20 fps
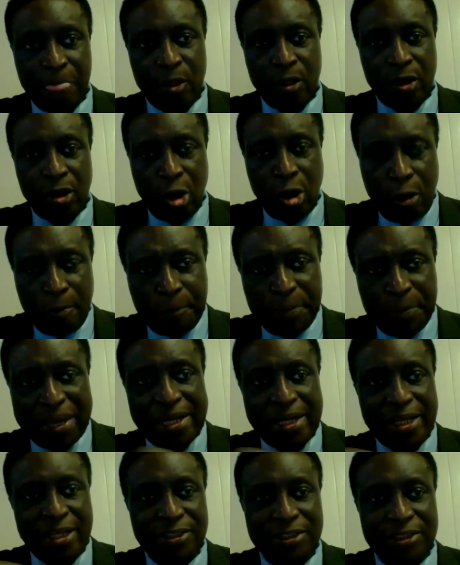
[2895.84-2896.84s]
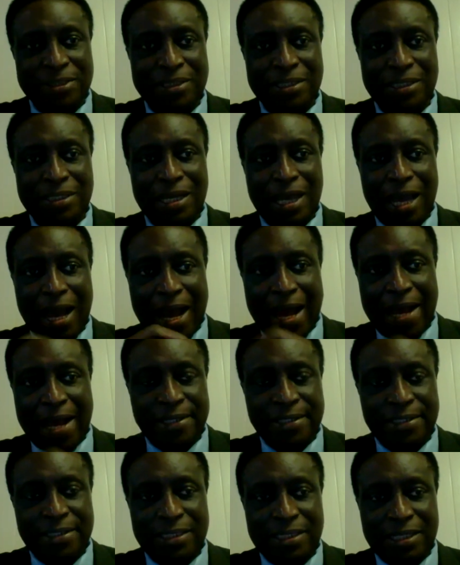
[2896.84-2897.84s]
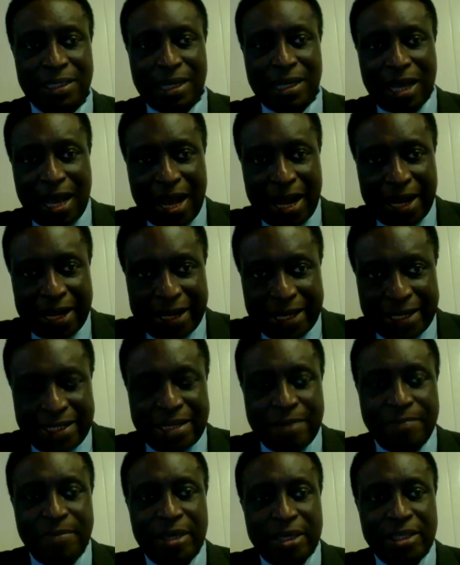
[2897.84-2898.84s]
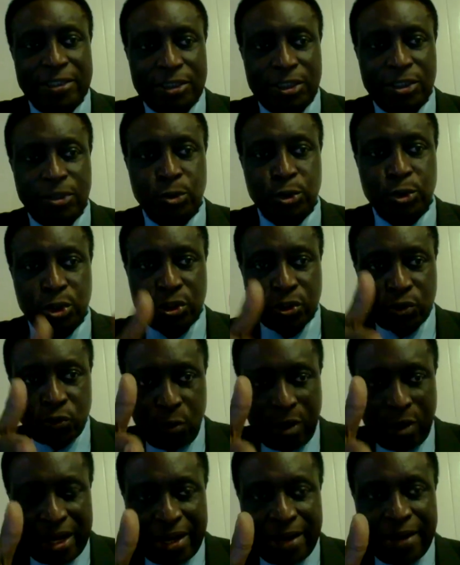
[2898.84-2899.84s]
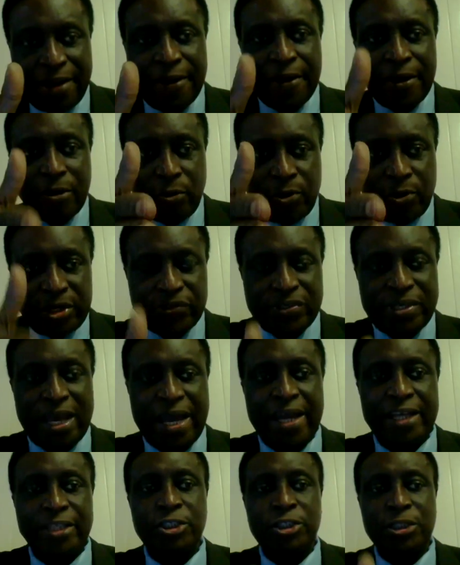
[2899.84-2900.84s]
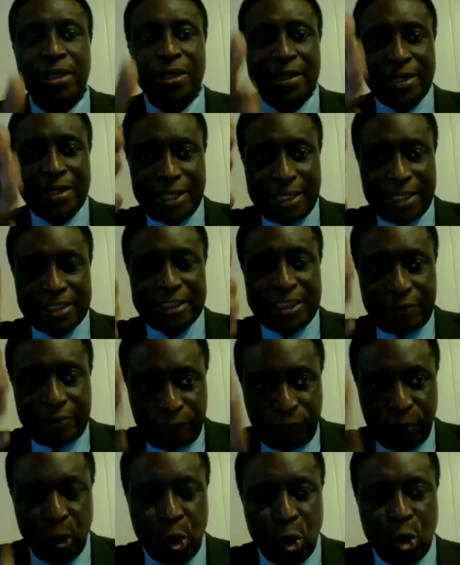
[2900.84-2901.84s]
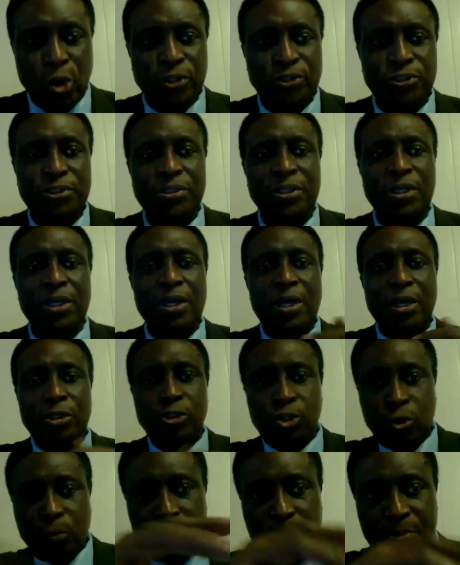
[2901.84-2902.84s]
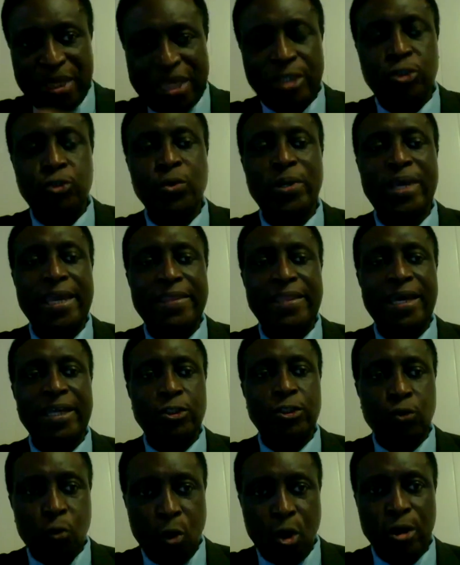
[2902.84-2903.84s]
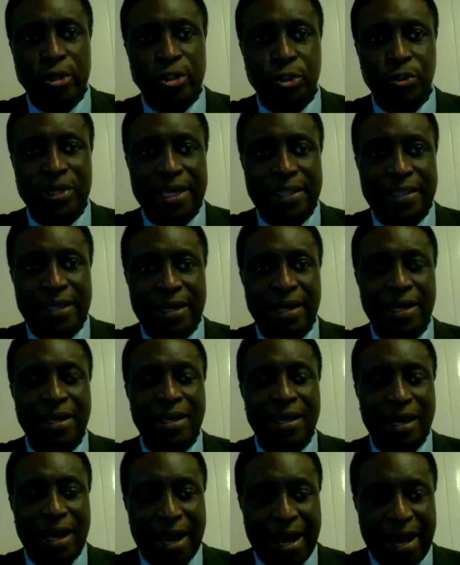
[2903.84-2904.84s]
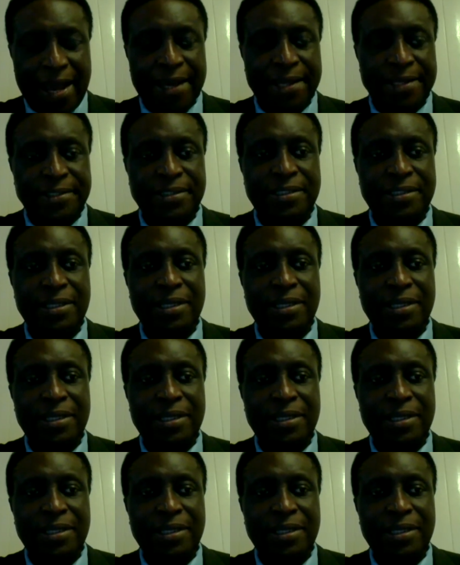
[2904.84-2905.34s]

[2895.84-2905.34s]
companies and academic institutions where research is the focus to be together, to work together, and